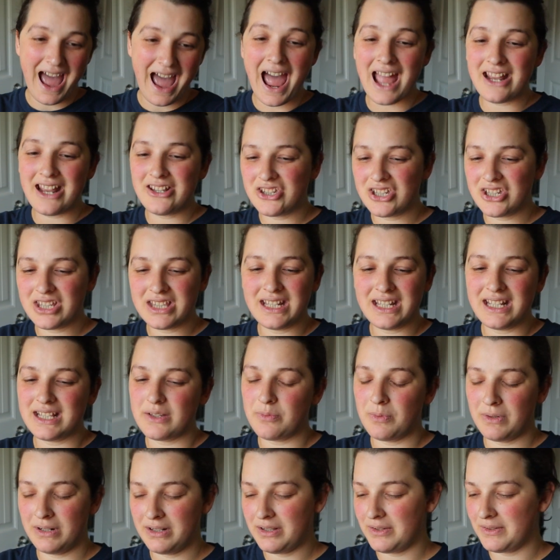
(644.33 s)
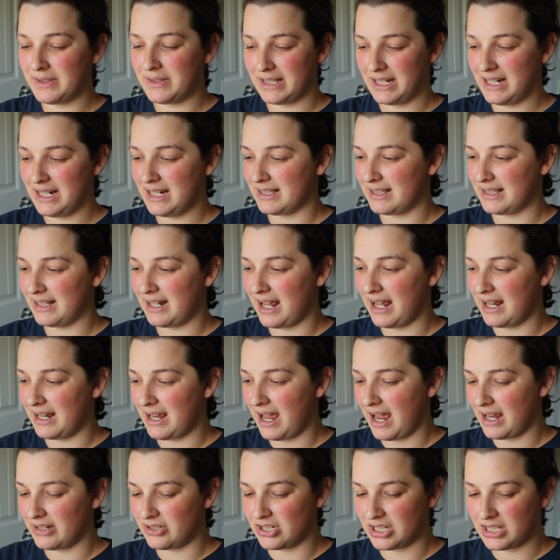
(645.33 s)
it's one of those things that
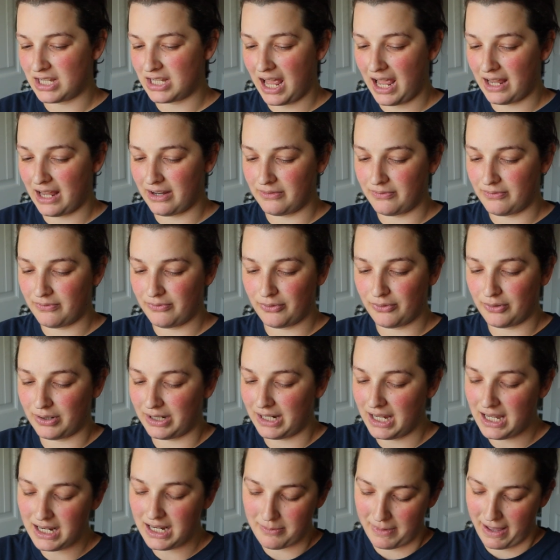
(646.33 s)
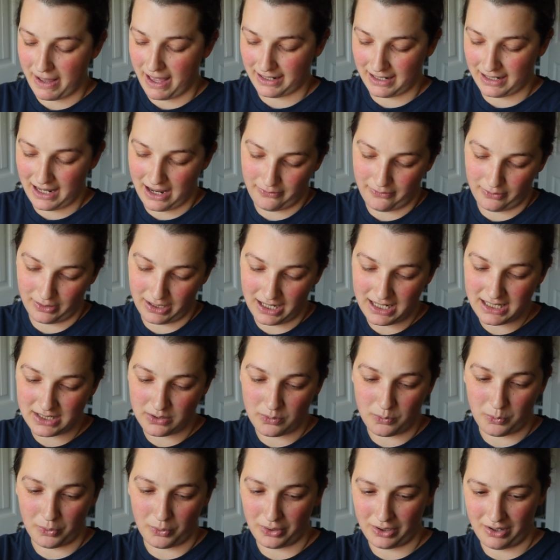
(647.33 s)
I forget about it. I forget
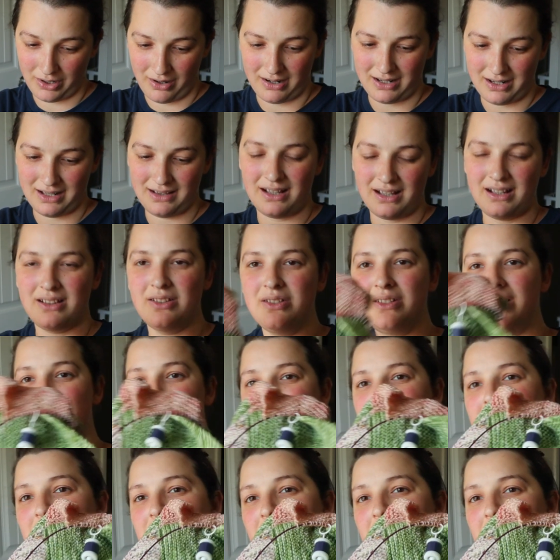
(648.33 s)
to work on it. Like, look at this